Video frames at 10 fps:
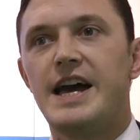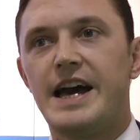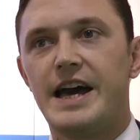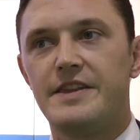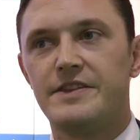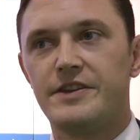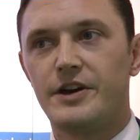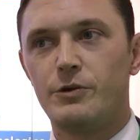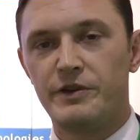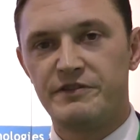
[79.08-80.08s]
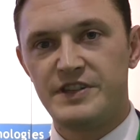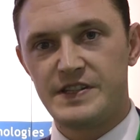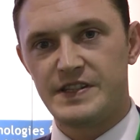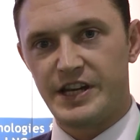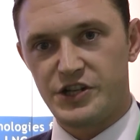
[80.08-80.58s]
And with this
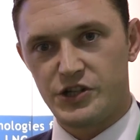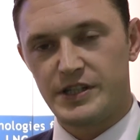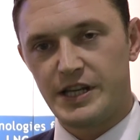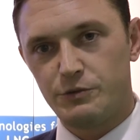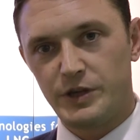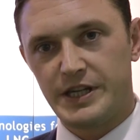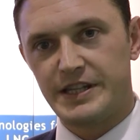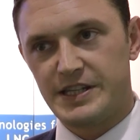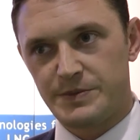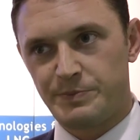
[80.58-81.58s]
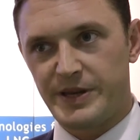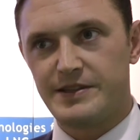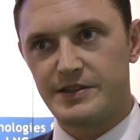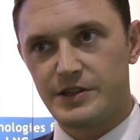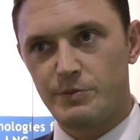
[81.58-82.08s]
station then we can
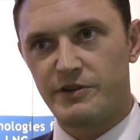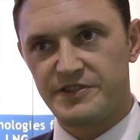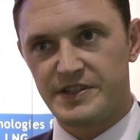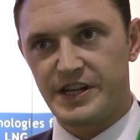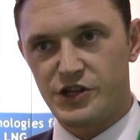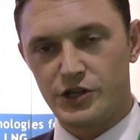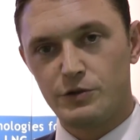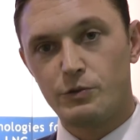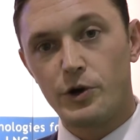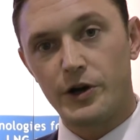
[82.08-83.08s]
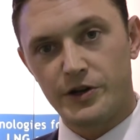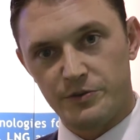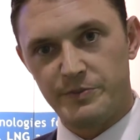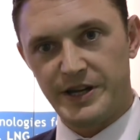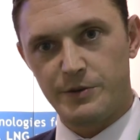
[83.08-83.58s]
expand the number of stations, work
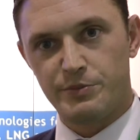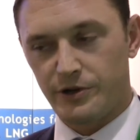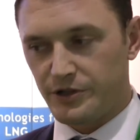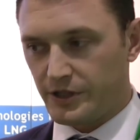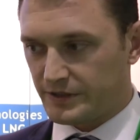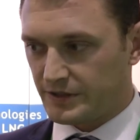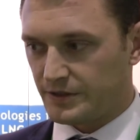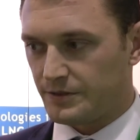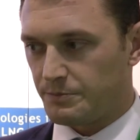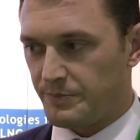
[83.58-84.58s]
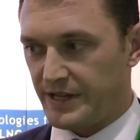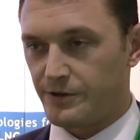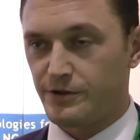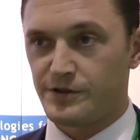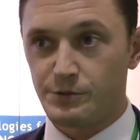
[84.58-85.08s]
on better products,
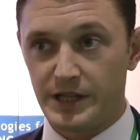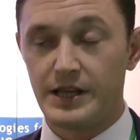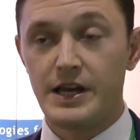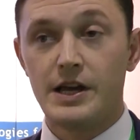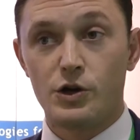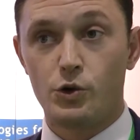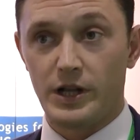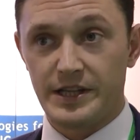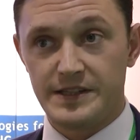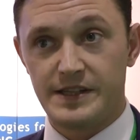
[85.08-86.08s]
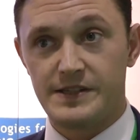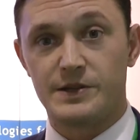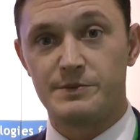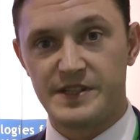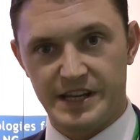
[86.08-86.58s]
better as well quality,
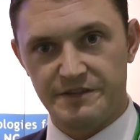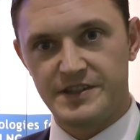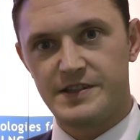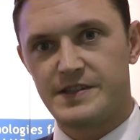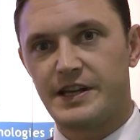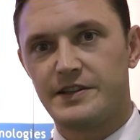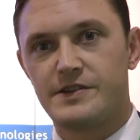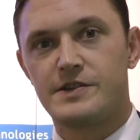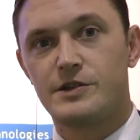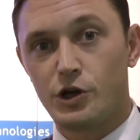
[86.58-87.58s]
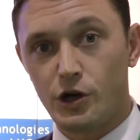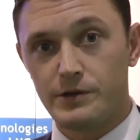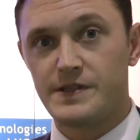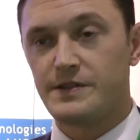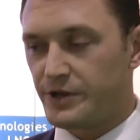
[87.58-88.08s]
some safety standards,
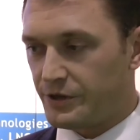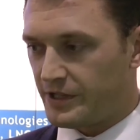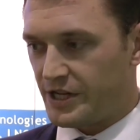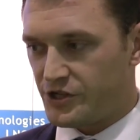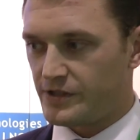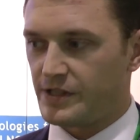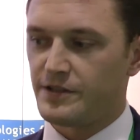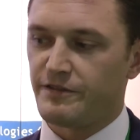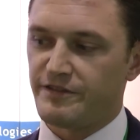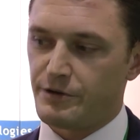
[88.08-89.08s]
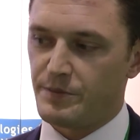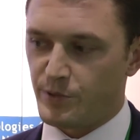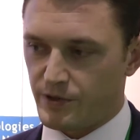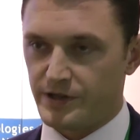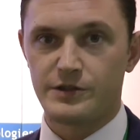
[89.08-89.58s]
codes and regulations that are very
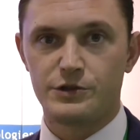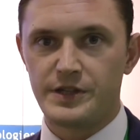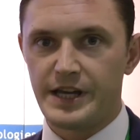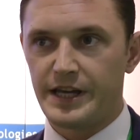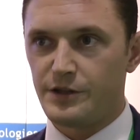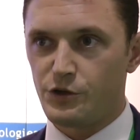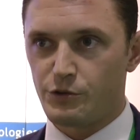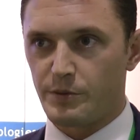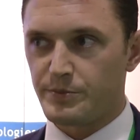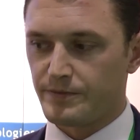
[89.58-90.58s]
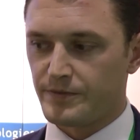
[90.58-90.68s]
important today in Europe.